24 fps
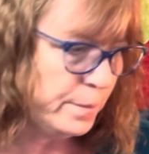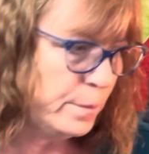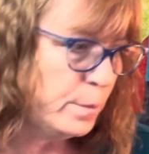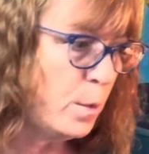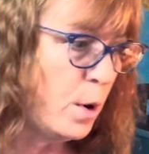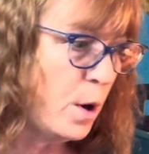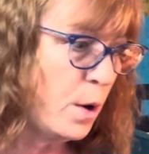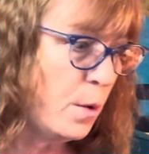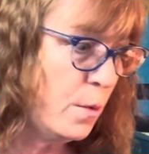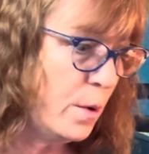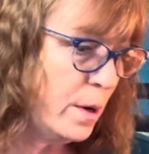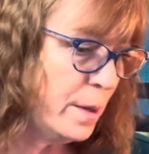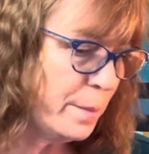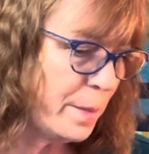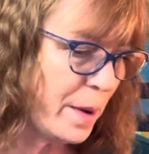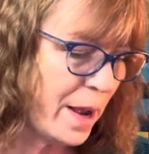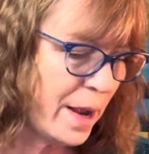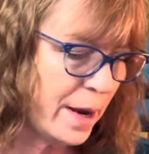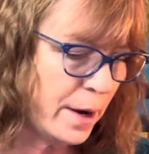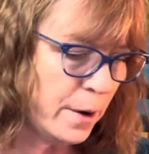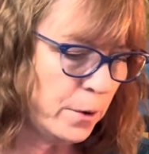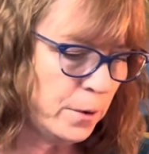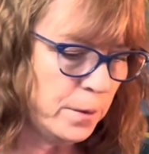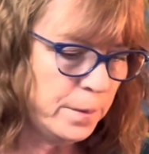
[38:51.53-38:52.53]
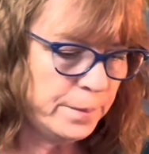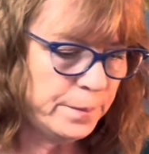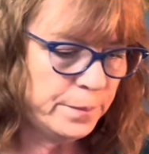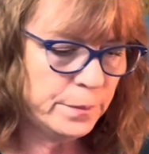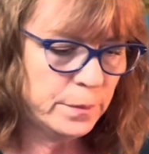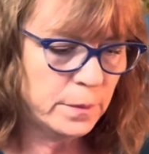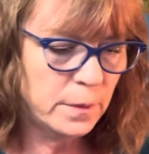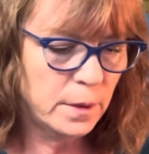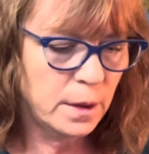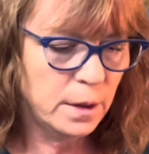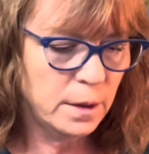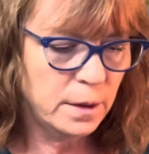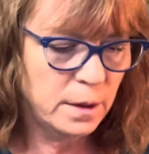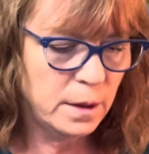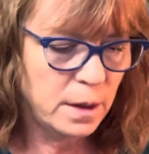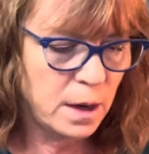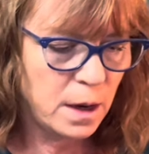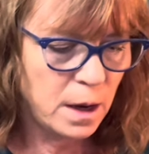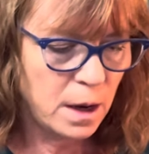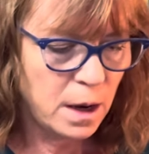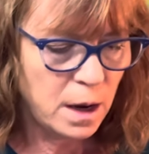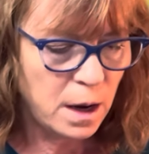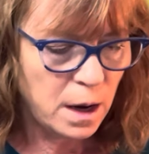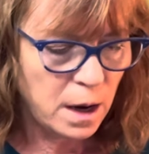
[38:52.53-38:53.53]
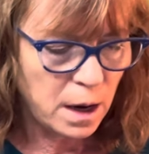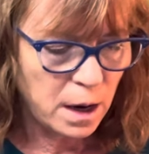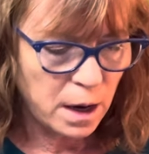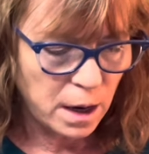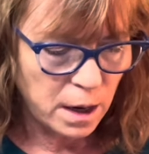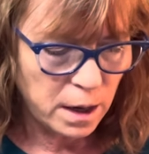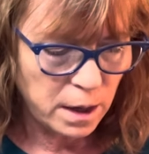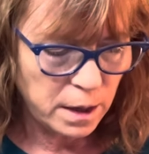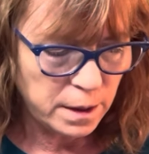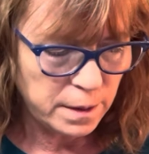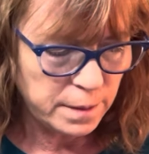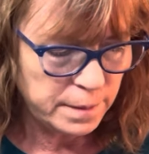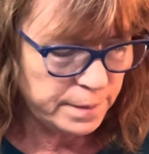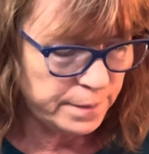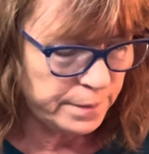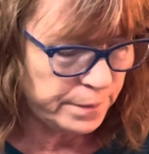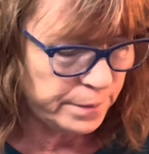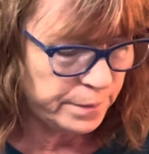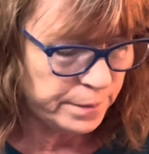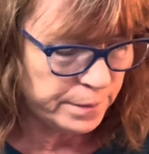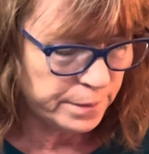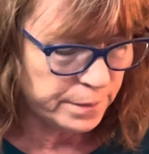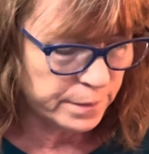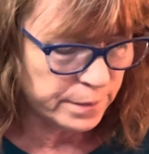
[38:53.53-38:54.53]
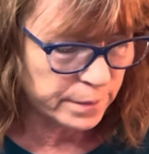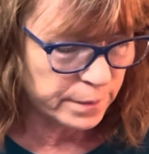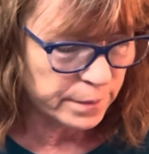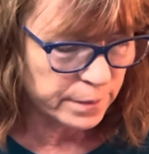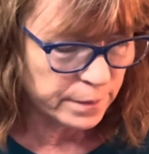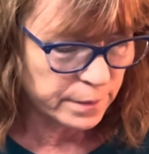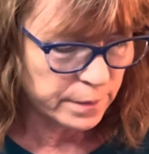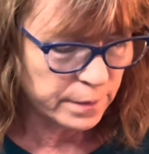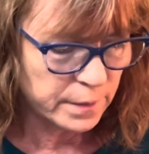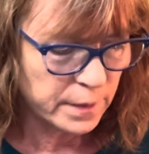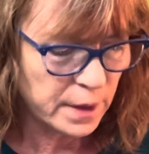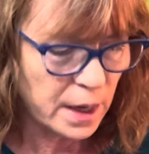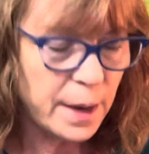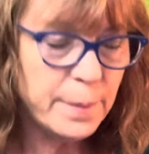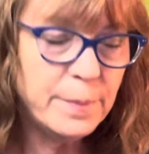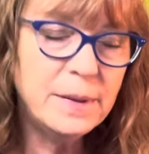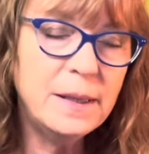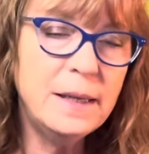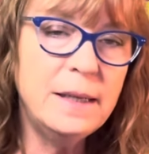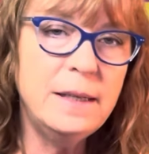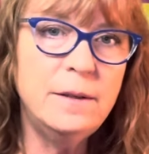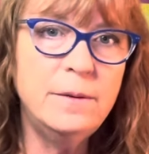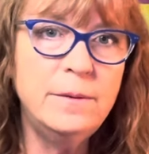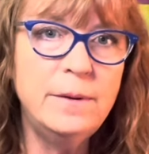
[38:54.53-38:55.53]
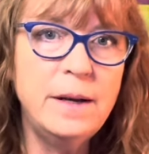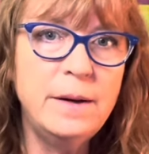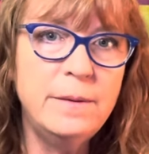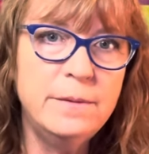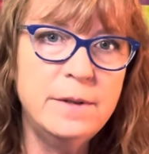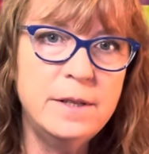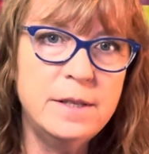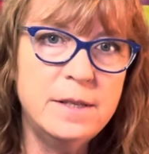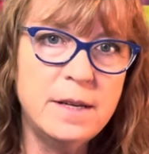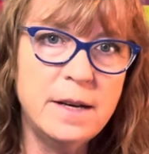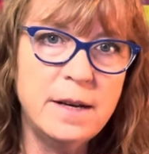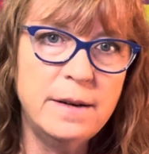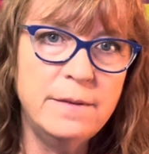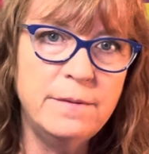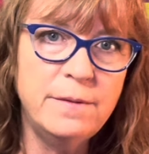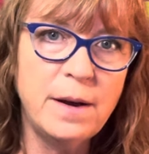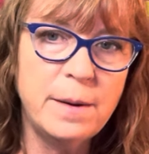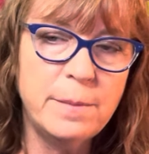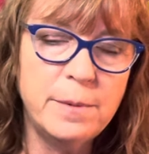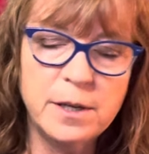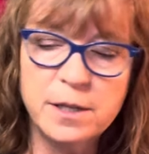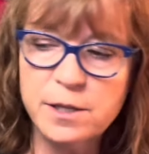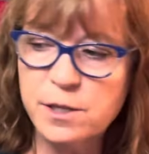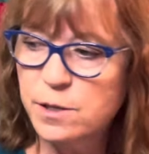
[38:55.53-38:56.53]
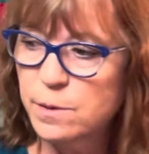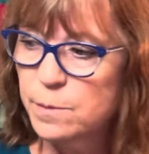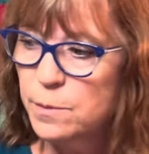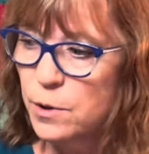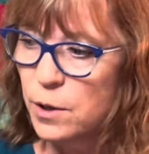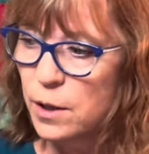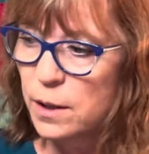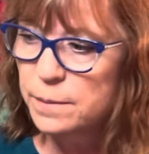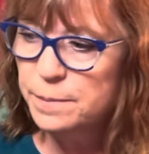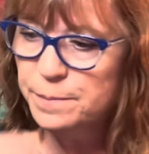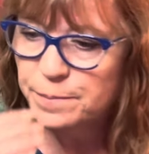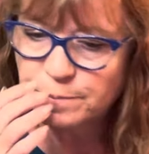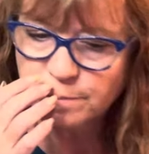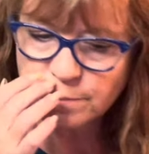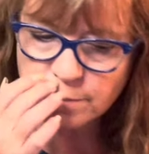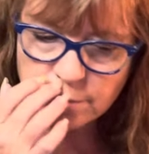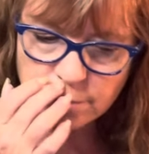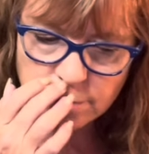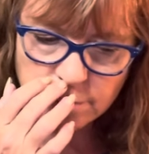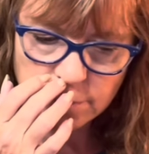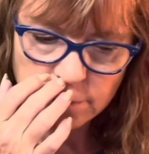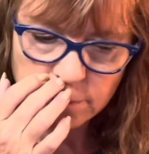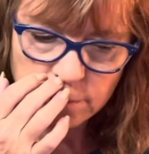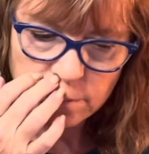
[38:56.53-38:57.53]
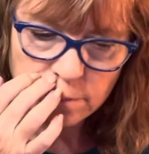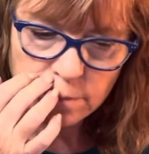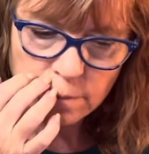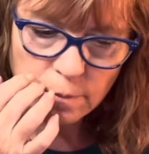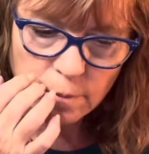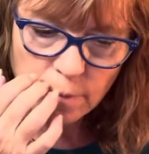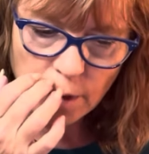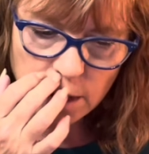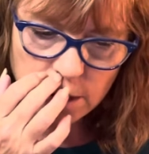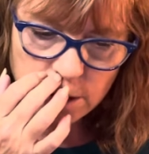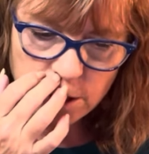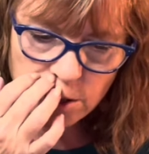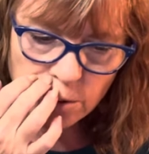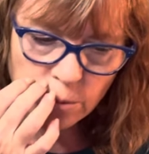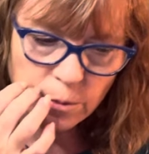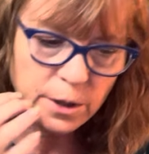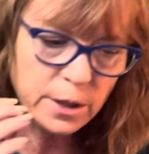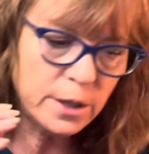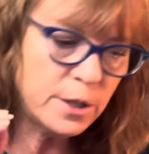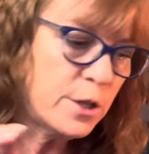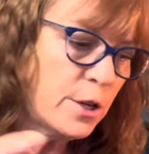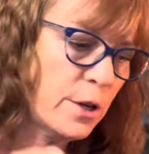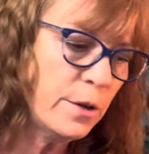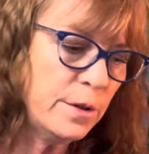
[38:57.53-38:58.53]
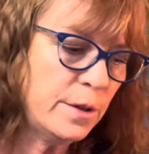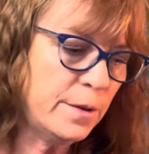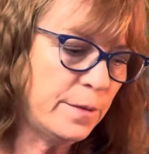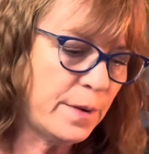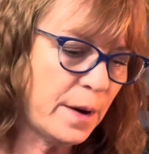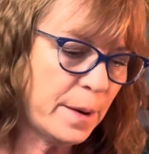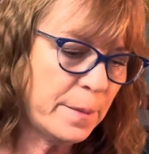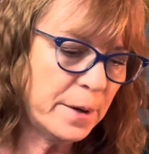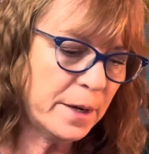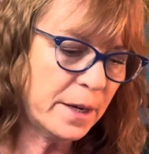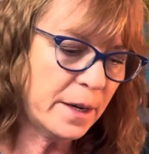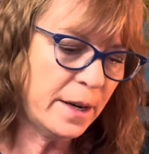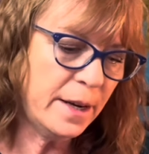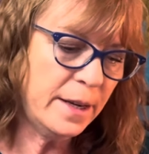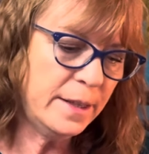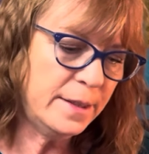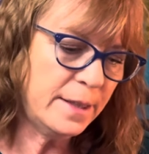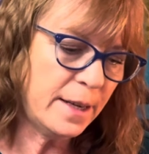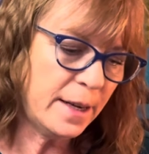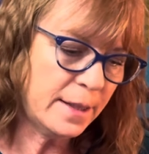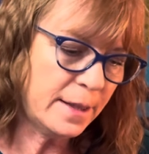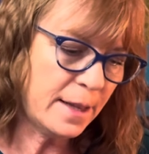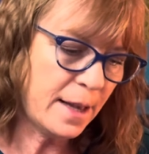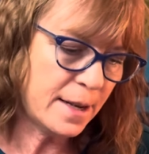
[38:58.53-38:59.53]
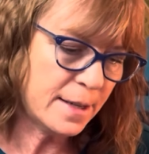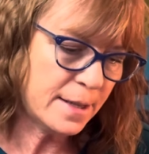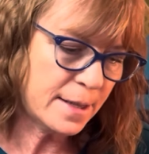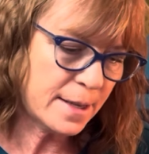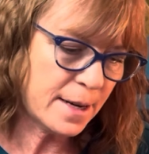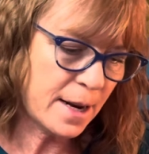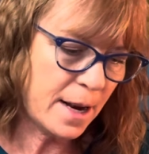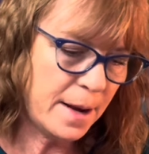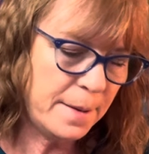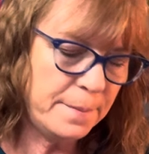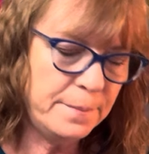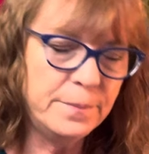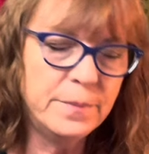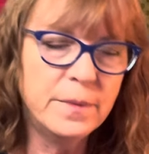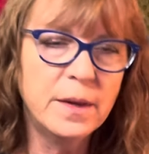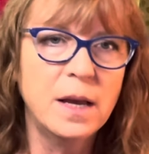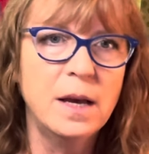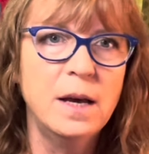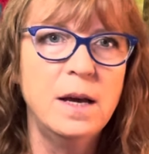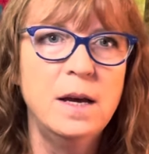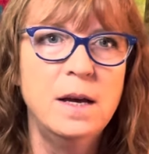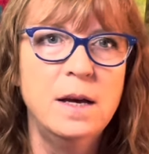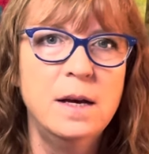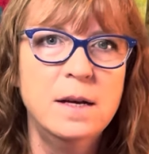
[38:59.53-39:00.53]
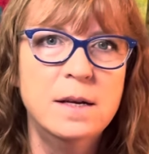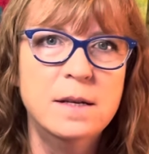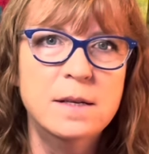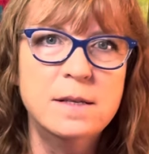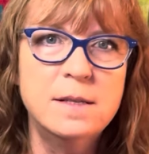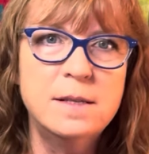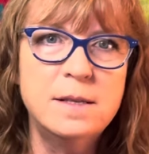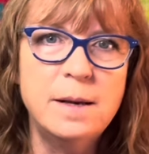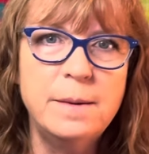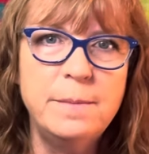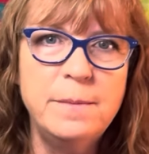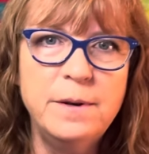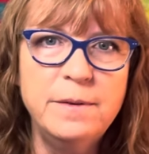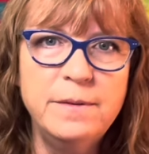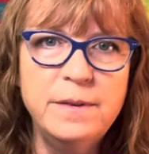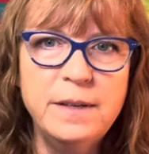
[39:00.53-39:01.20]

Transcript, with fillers: well, one pile. Um, I played around with dyeing fabric some more. So when I showed the fabric I had dyed last time, some of